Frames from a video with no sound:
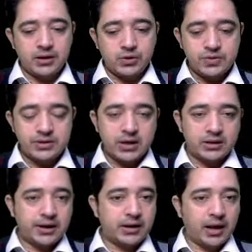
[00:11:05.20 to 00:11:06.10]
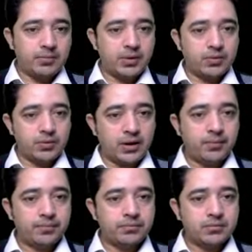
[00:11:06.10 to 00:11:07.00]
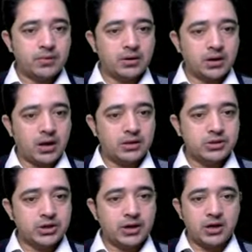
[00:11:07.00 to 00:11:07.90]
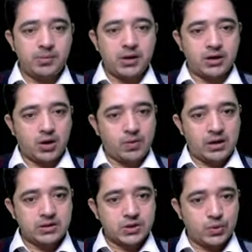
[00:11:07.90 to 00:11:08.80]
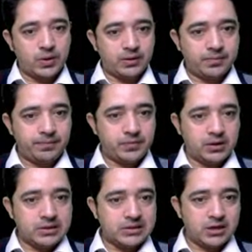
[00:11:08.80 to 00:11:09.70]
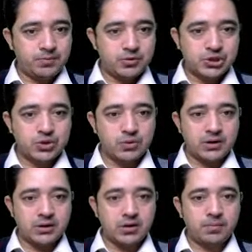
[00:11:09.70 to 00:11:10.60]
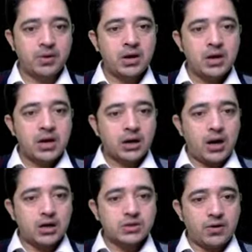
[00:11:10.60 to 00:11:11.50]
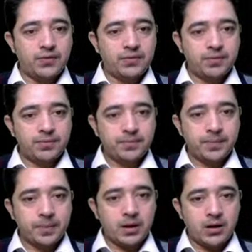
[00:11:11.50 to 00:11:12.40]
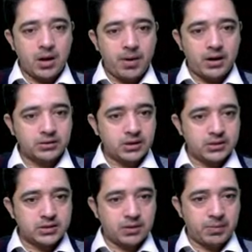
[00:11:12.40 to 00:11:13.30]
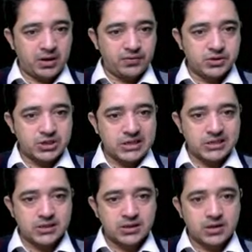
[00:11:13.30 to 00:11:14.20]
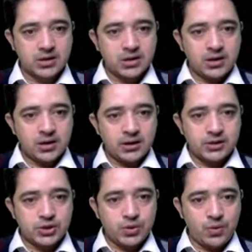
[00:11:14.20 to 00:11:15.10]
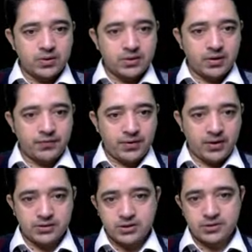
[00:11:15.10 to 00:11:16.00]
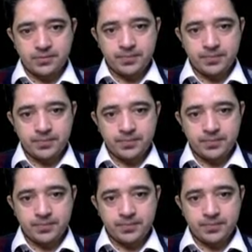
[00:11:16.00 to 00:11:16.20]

use kiya tha ek time pe unhone, Indira Gandhi ji ne garibi hatao as a slogan, the recent push to create a class of labharthis, that beneficiaries, is no different.